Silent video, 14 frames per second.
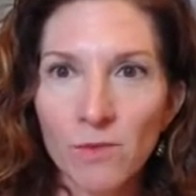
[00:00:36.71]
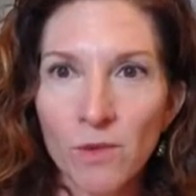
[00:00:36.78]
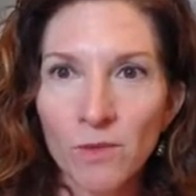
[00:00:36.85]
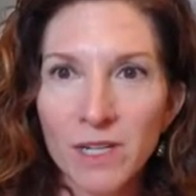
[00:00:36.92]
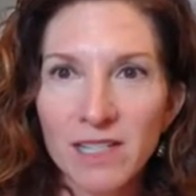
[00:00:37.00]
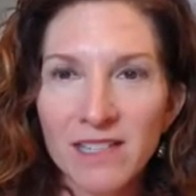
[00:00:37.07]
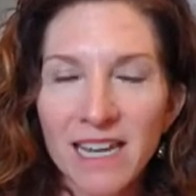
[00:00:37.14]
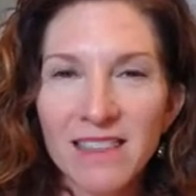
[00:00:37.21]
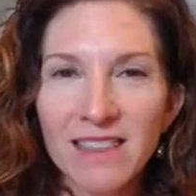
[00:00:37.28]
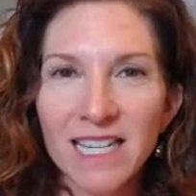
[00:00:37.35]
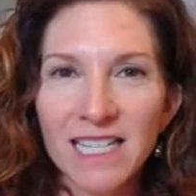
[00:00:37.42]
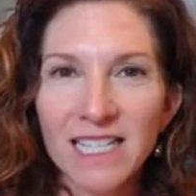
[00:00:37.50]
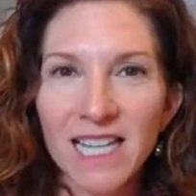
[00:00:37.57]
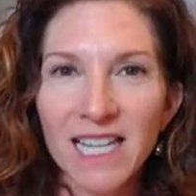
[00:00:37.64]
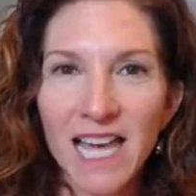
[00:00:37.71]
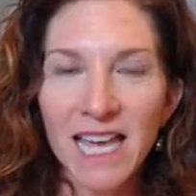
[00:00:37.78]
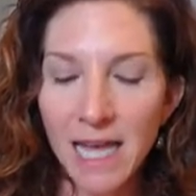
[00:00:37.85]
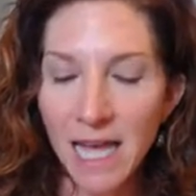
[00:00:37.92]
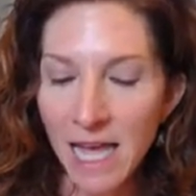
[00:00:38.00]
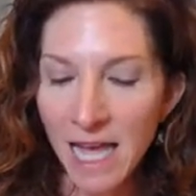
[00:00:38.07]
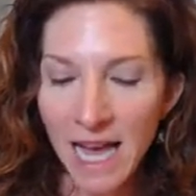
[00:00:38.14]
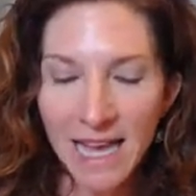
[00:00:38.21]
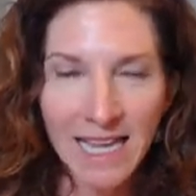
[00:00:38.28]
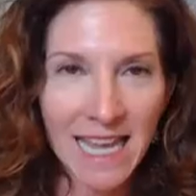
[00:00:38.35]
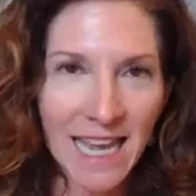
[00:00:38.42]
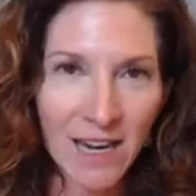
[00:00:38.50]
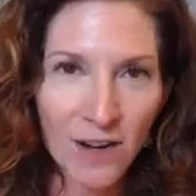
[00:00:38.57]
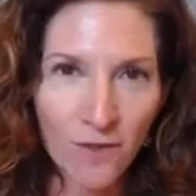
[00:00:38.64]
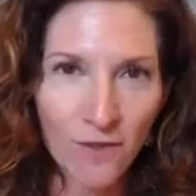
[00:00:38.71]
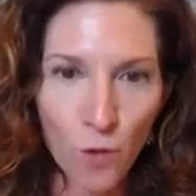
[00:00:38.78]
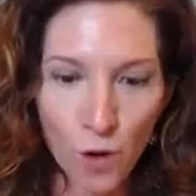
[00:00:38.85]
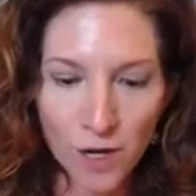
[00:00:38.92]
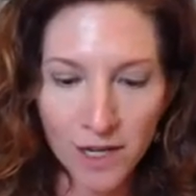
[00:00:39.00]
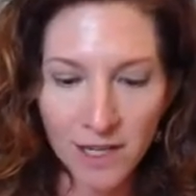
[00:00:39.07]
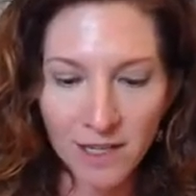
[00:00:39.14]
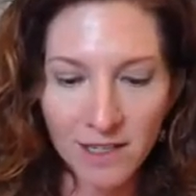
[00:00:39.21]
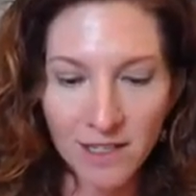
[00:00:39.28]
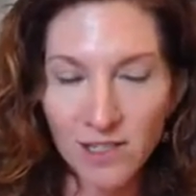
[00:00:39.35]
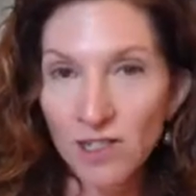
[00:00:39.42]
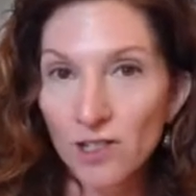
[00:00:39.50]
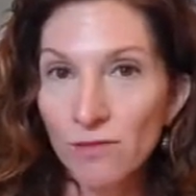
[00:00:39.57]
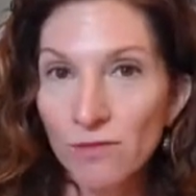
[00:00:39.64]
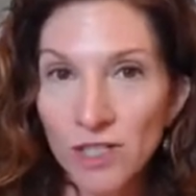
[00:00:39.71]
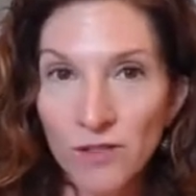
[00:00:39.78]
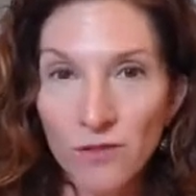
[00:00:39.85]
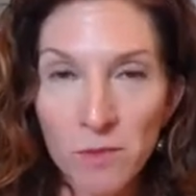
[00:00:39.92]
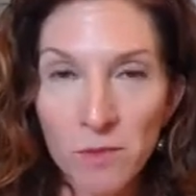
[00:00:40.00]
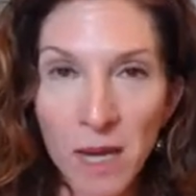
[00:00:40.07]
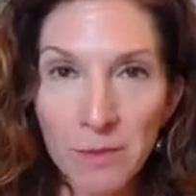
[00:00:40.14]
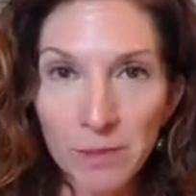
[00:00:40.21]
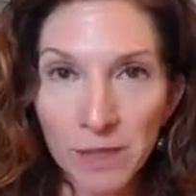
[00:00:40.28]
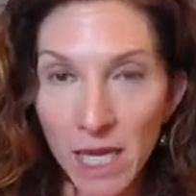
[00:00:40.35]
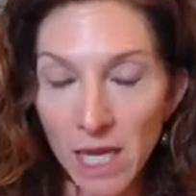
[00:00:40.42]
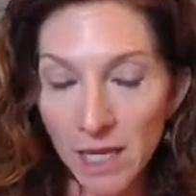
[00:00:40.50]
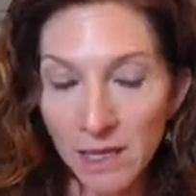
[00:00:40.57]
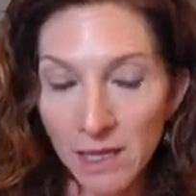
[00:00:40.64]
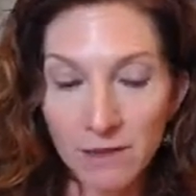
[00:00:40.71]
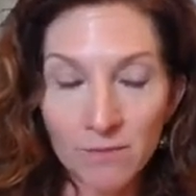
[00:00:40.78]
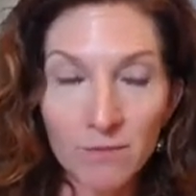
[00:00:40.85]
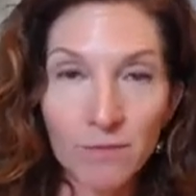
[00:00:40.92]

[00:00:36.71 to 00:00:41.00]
When we say things like, I can't afford it, it's too rich for my blood,